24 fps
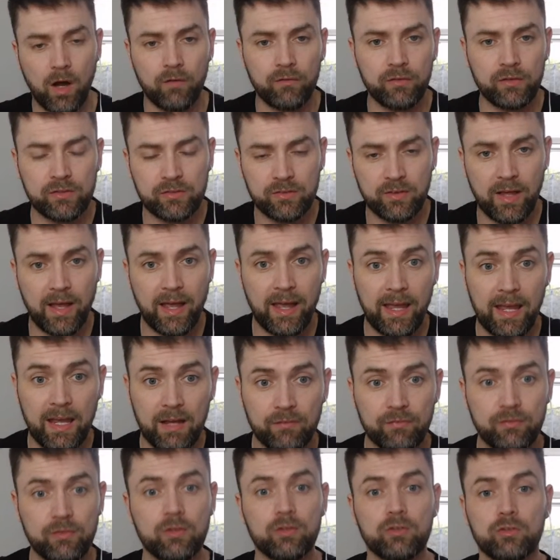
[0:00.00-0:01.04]
And obviously,
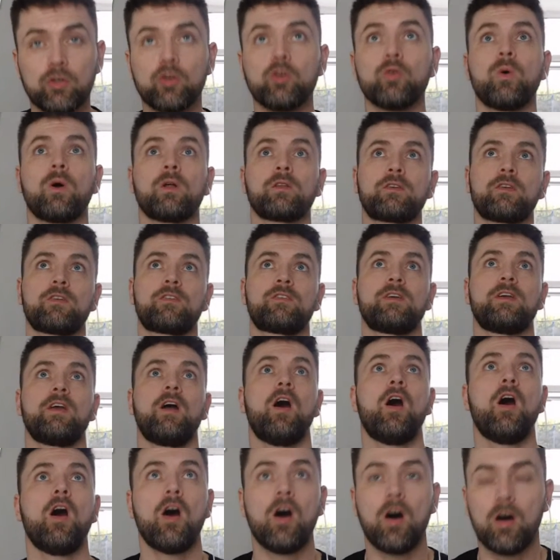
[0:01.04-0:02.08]
if you do want to see
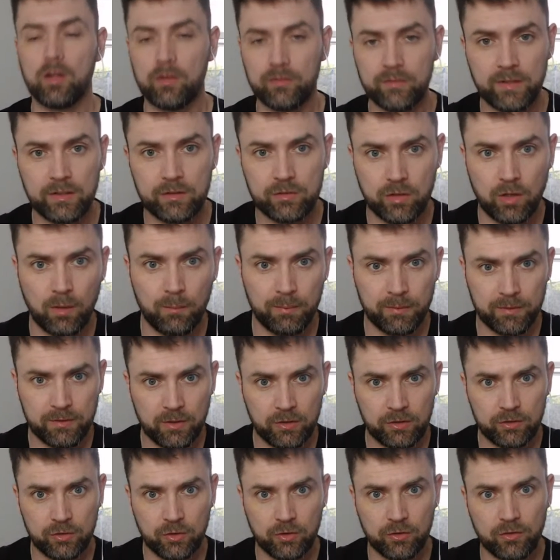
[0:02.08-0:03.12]
all of these
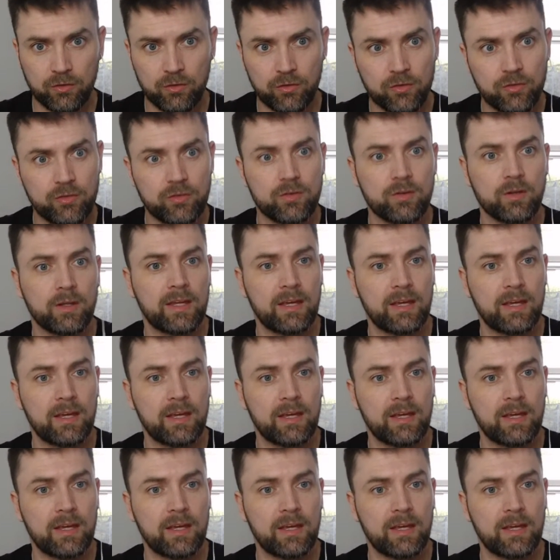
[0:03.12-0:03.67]
competitions,